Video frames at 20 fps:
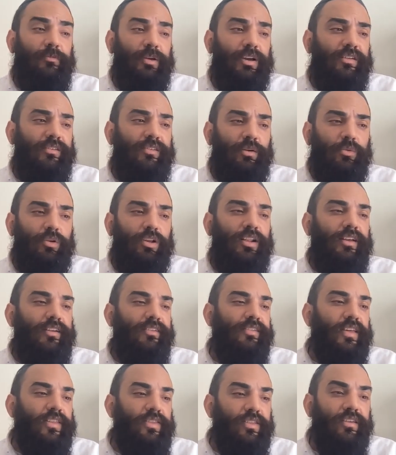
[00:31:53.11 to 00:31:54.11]
because I
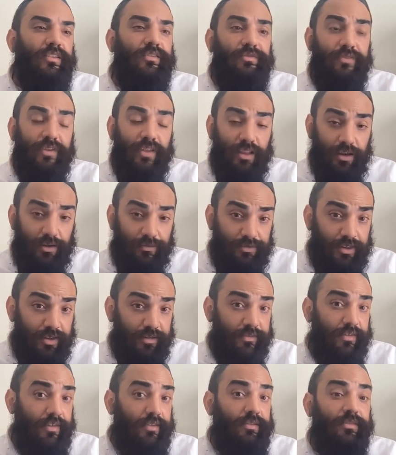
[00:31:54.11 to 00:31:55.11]
realize that this feeling of
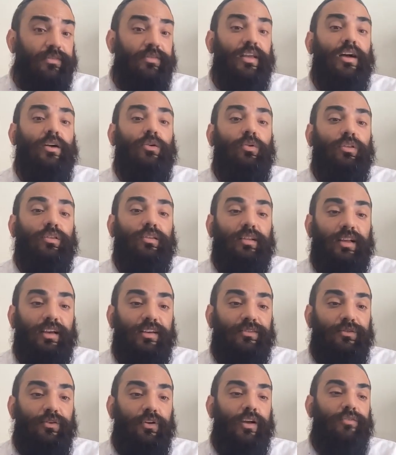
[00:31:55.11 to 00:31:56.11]
distance is not going to
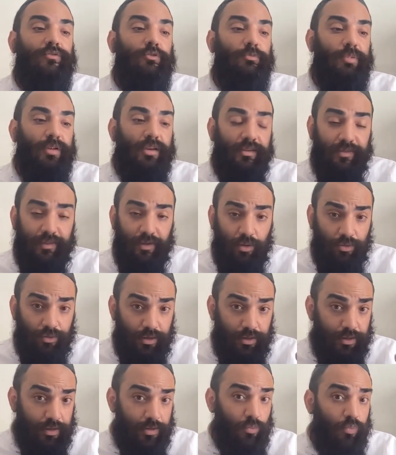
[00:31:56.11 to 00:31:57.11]
last forever because the
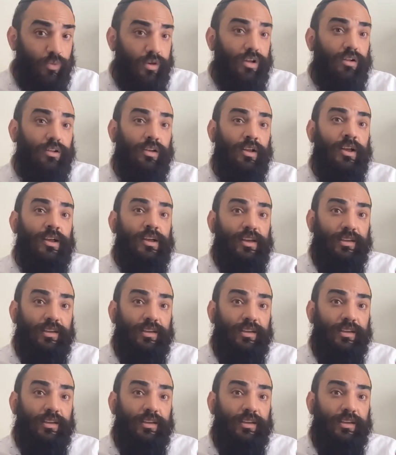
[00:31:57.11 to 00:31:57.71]
only thing real